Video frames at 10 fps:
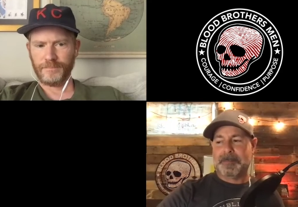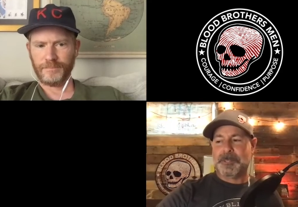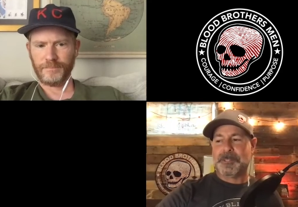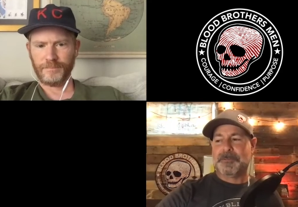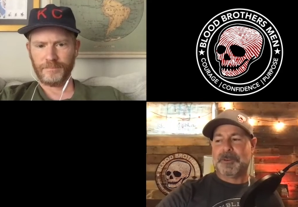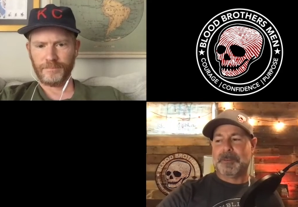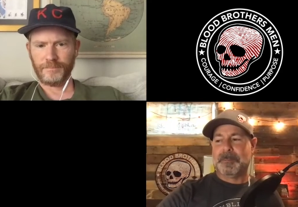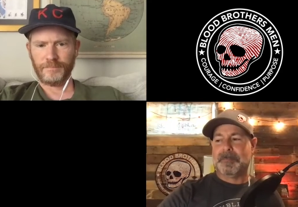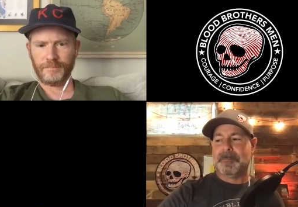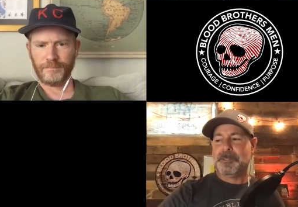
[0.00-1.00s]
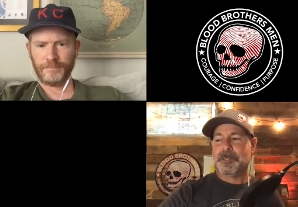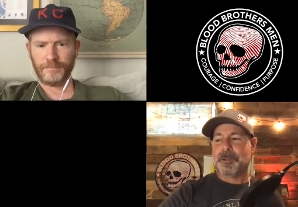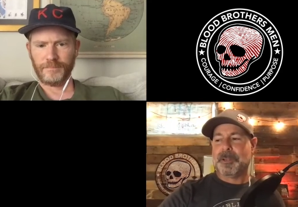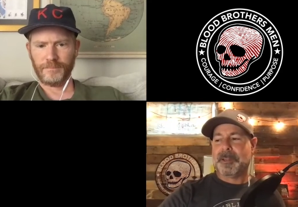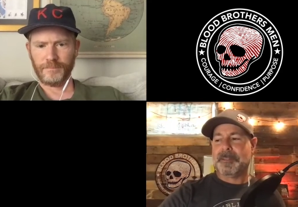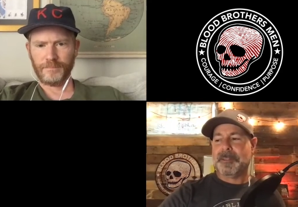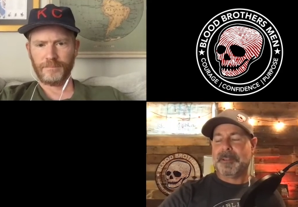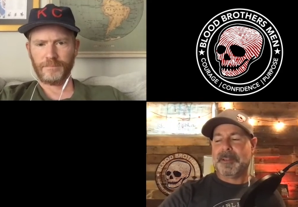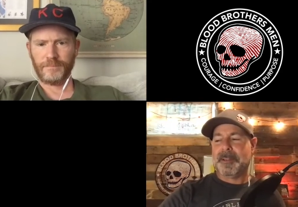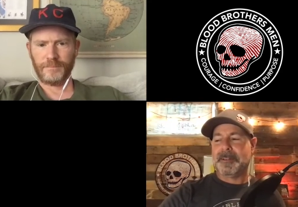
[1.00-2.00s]
Speaker 1: just from just looking at the
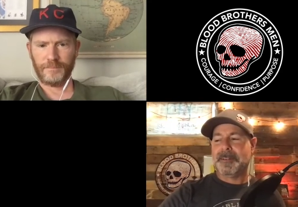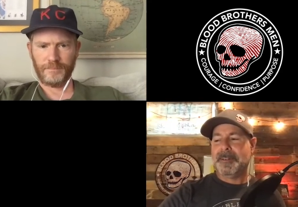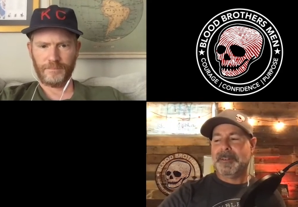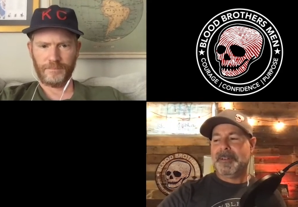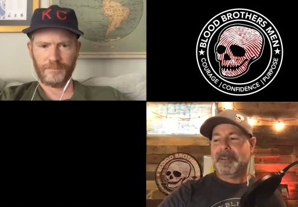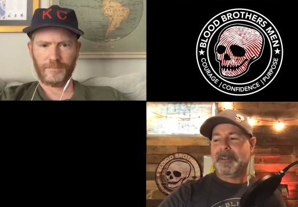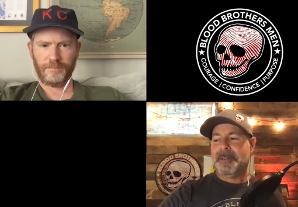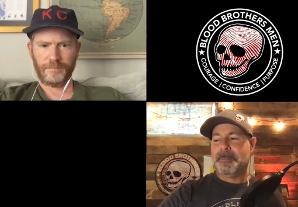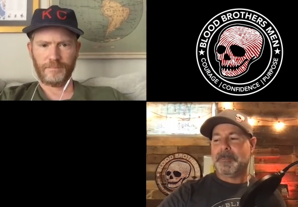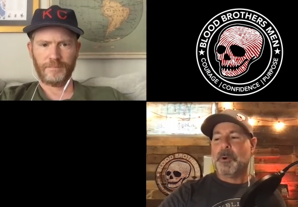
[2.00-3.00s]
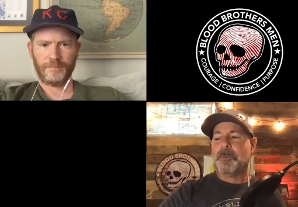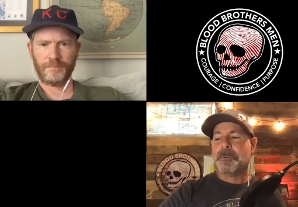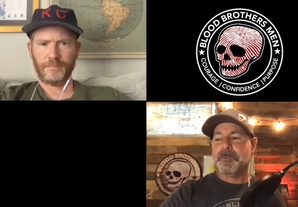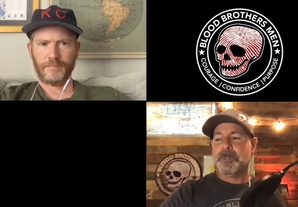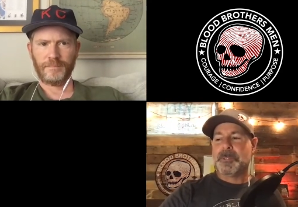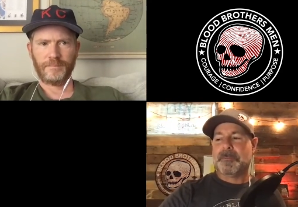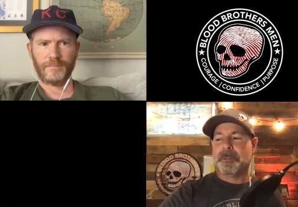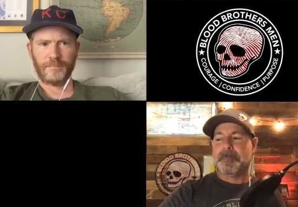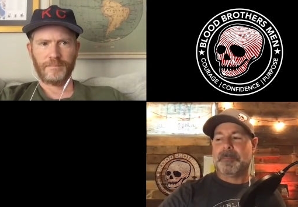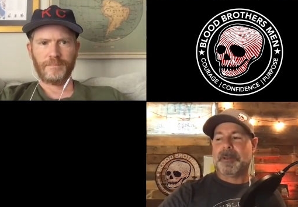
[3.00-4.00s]
uh, uh, the overviews of
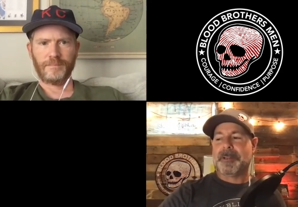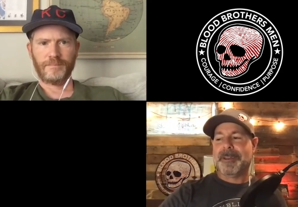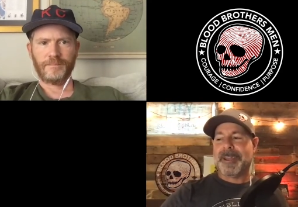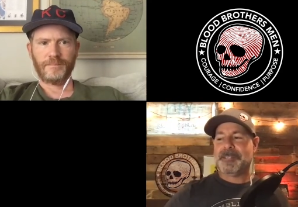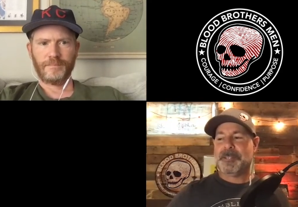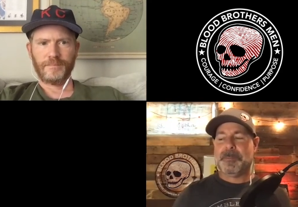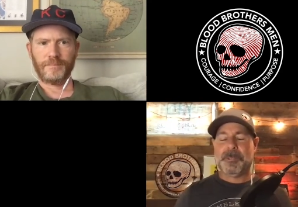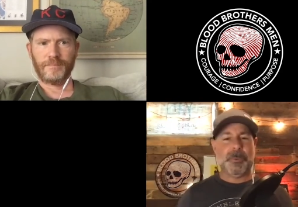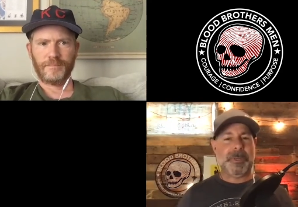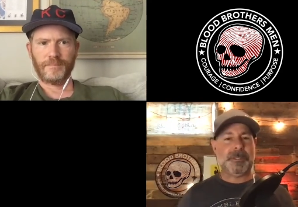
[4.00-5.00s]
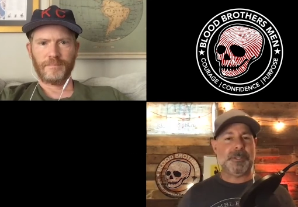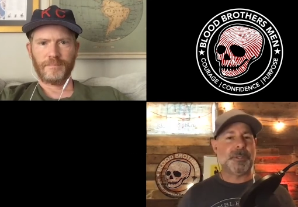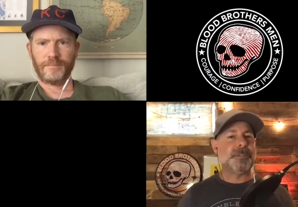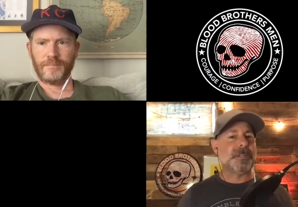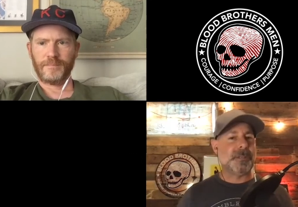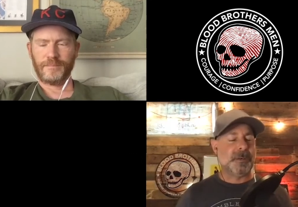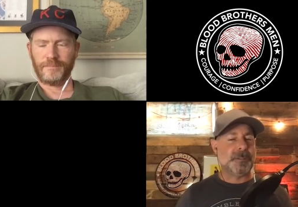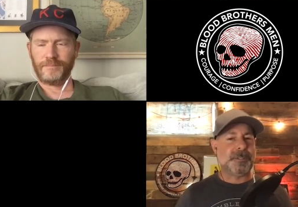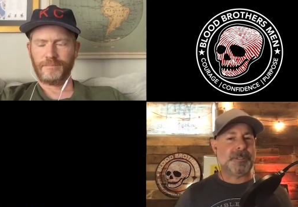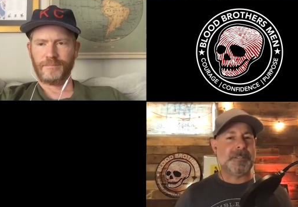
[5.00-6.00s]
them a connection between church and
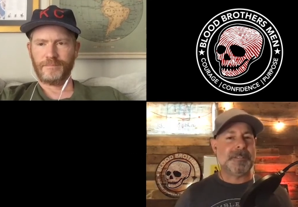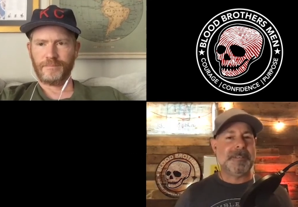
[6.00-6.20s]
culture.